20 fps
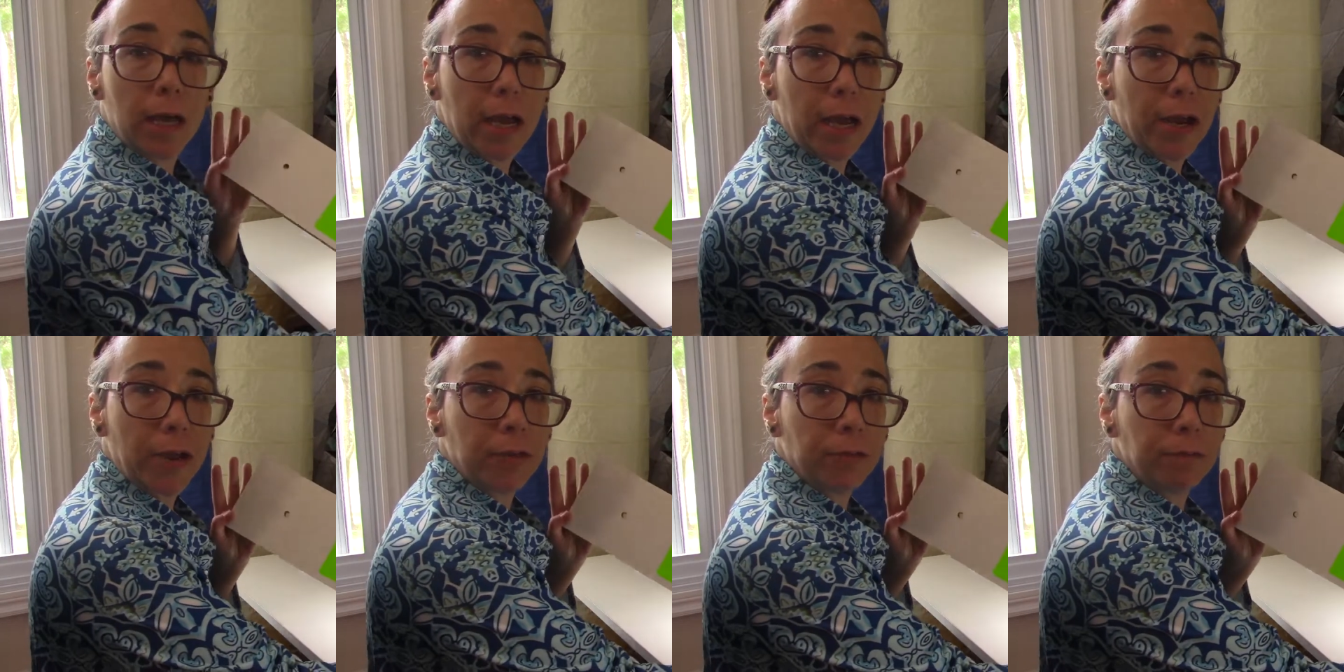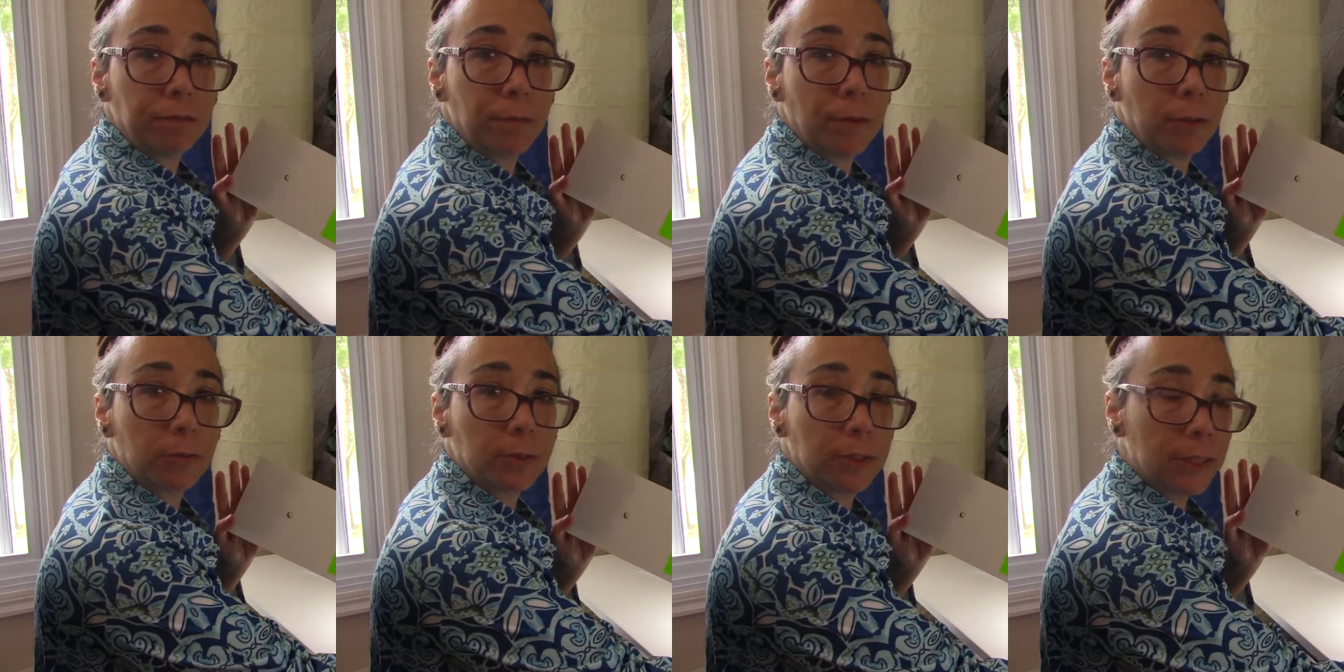I
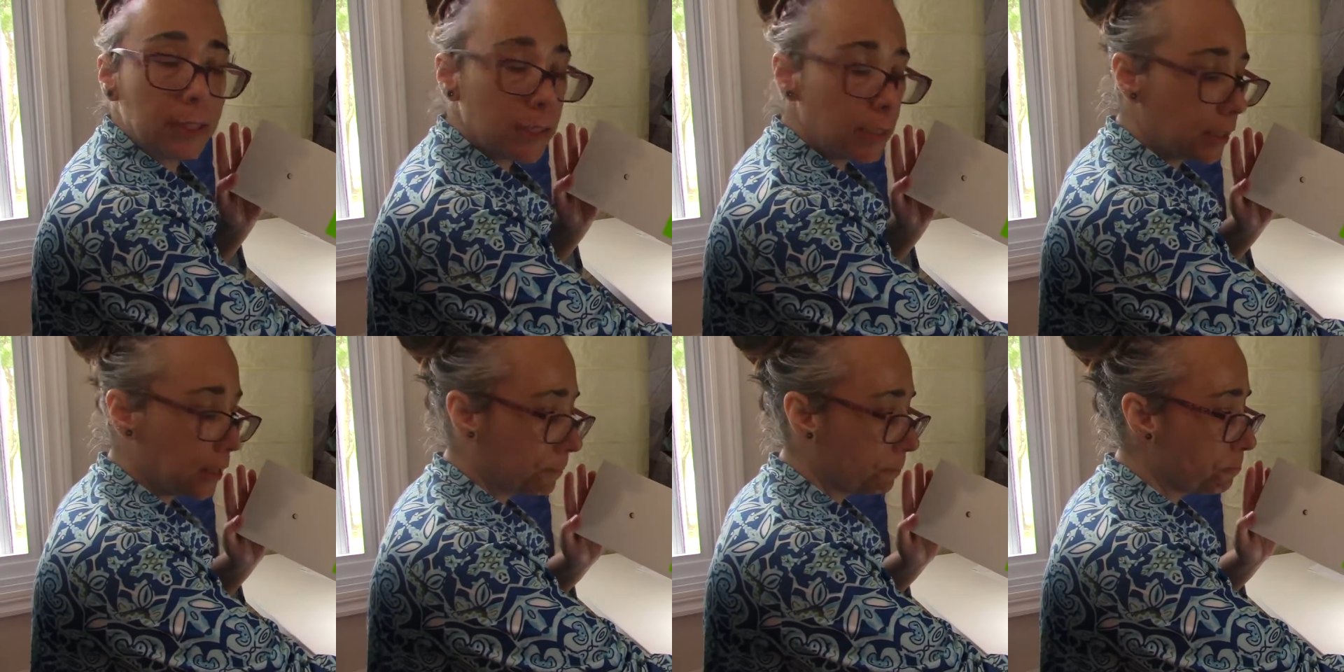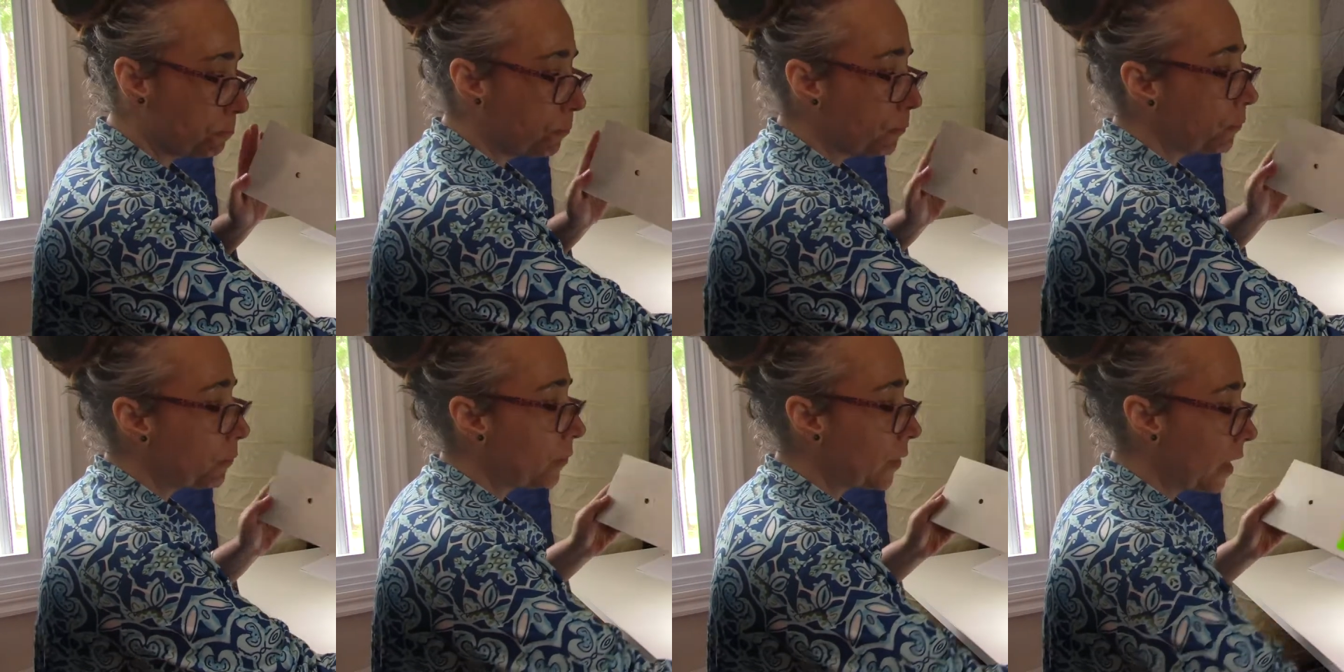found this
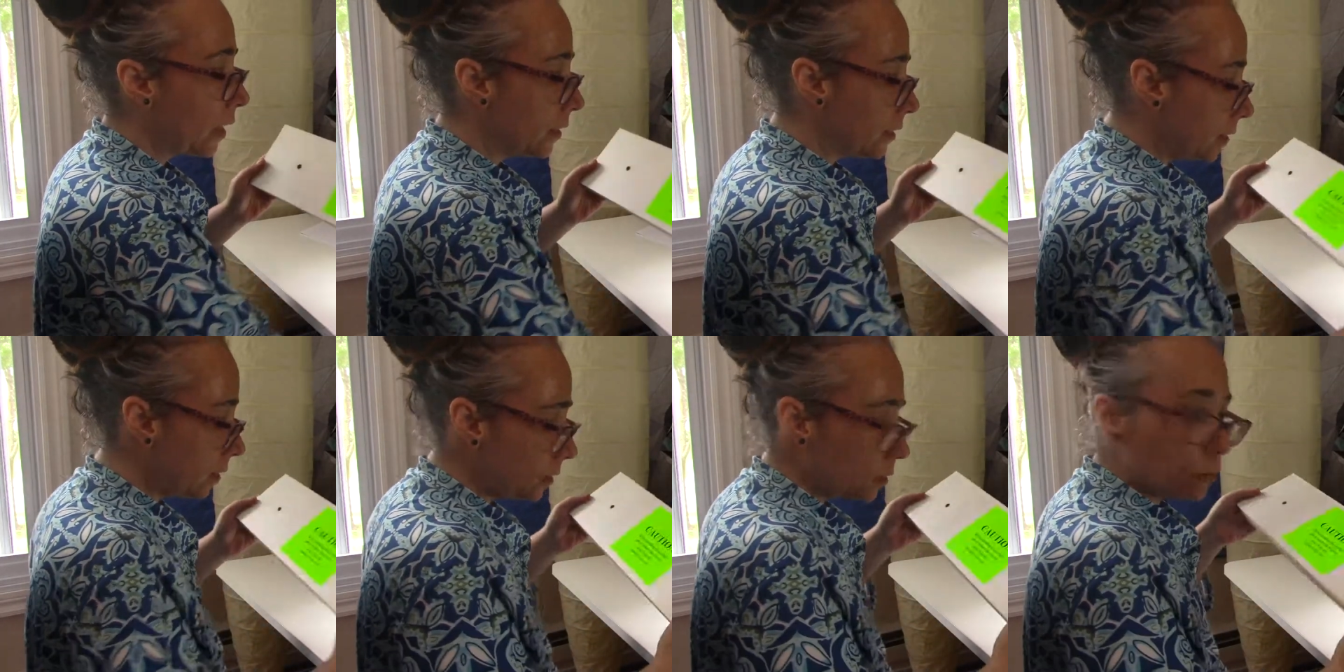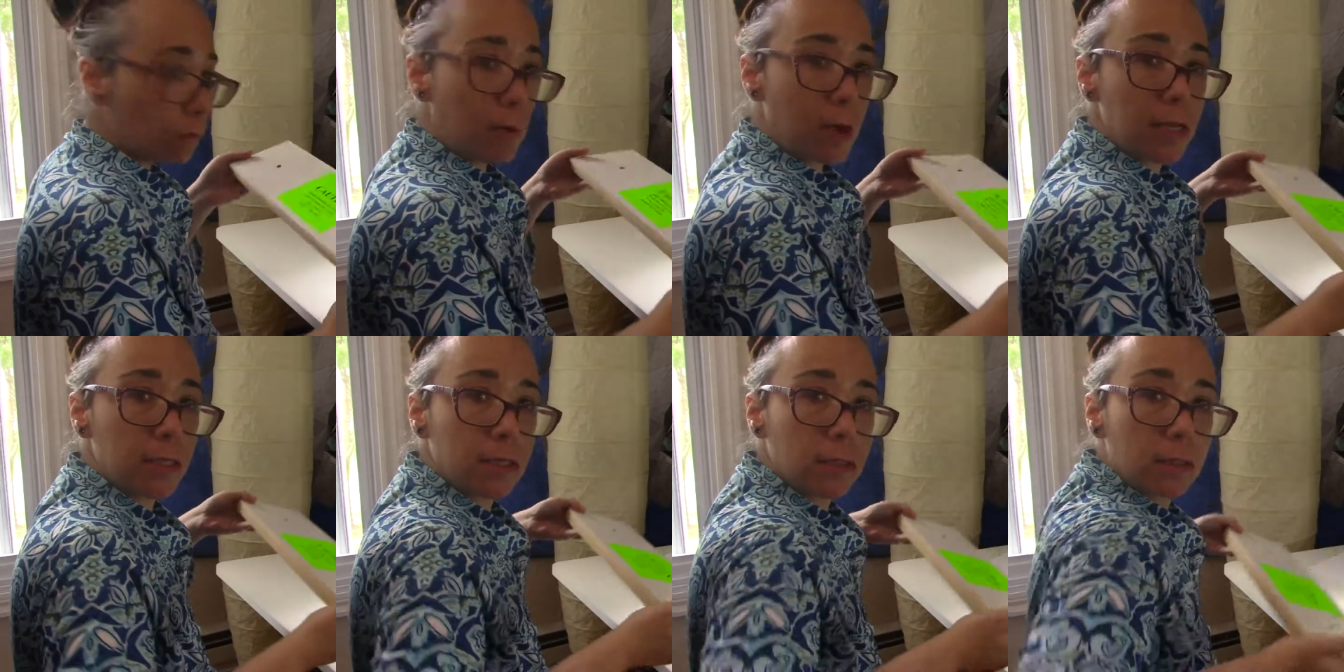this
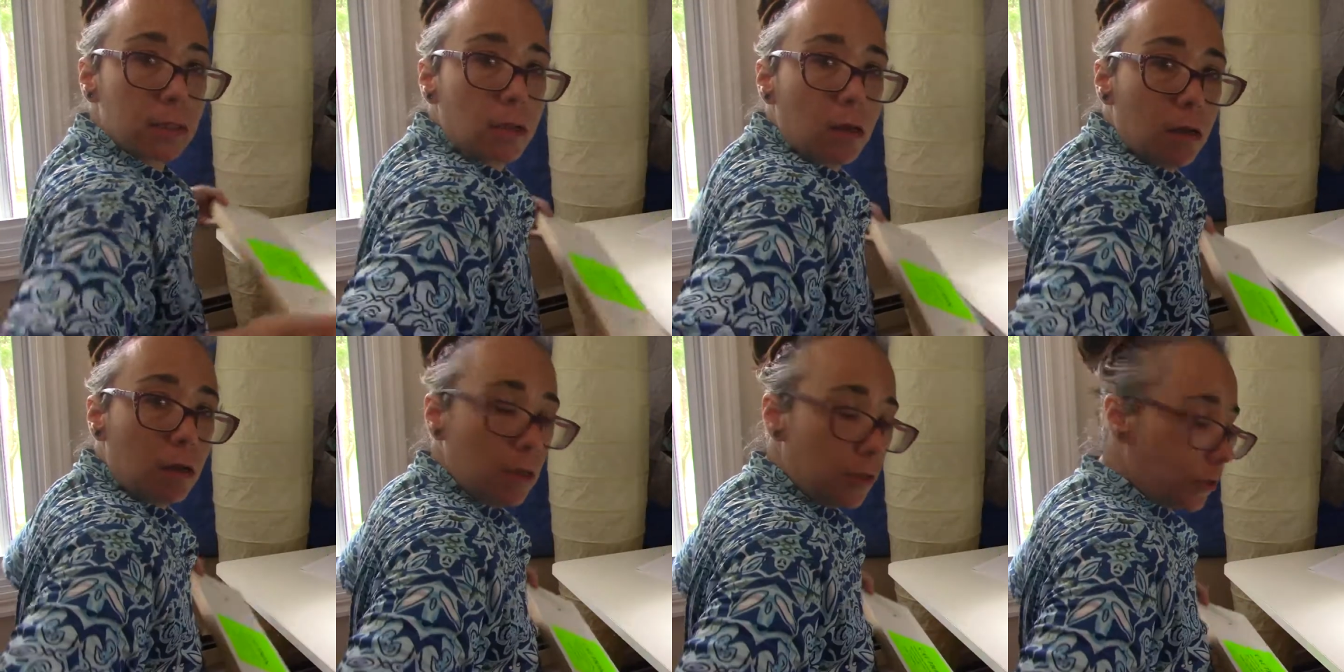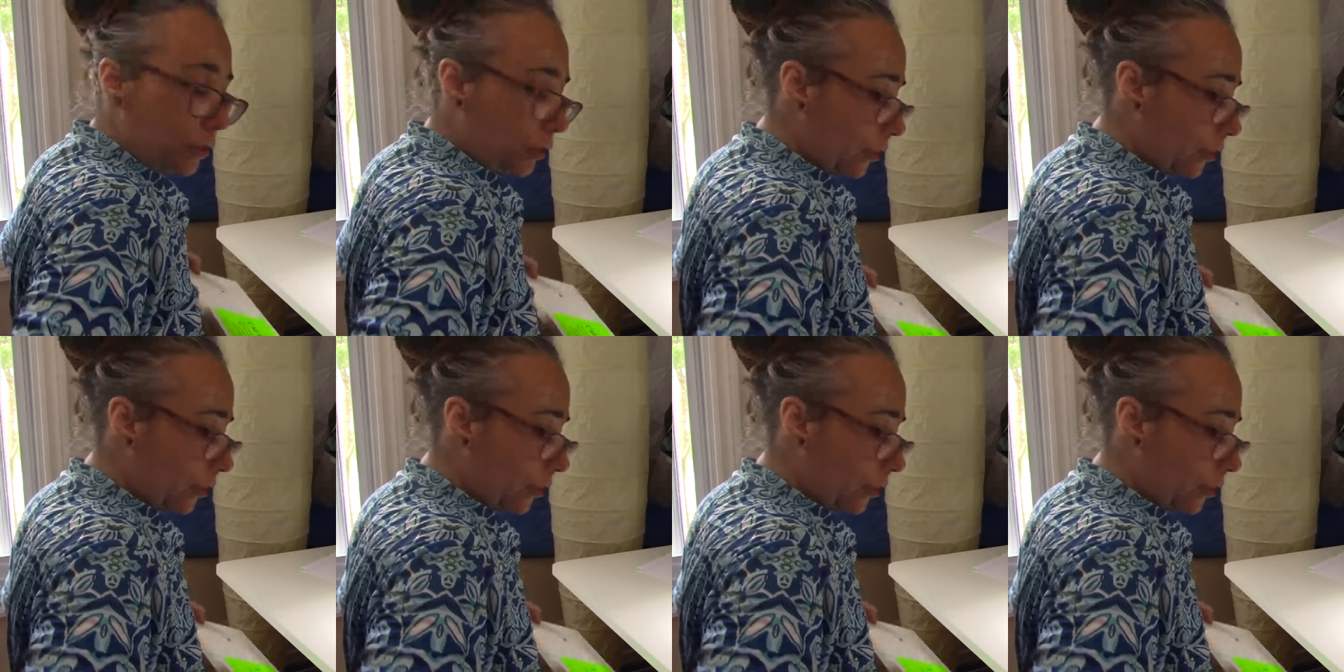was under